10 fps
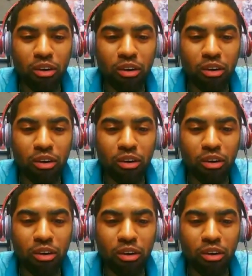
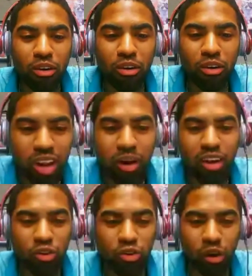agency or for
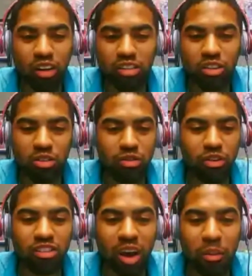anybody who's watching this for the
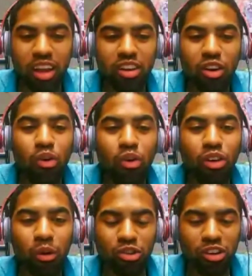first time, they don't
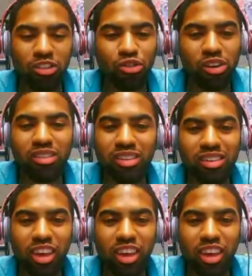know what Trusted Choice is.